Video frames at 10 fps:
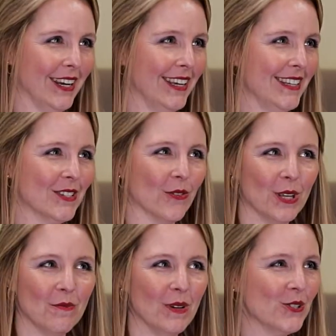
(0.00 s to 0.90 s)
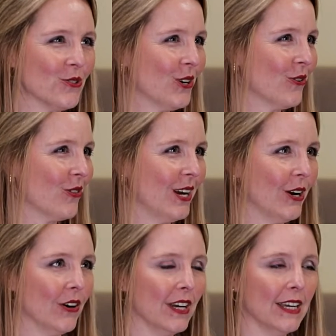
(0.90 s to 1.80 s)
He's still the administrator
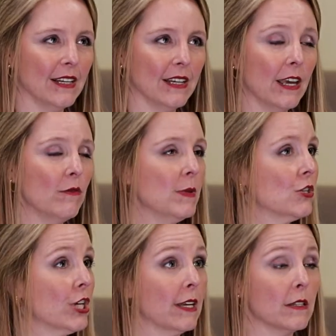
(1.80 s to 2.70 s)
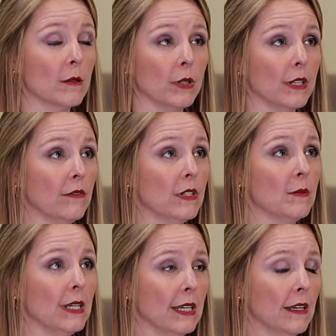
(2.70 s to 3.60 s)
there and gave me a chance and believed
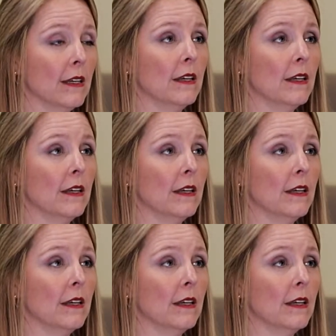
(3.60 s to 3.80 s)
in me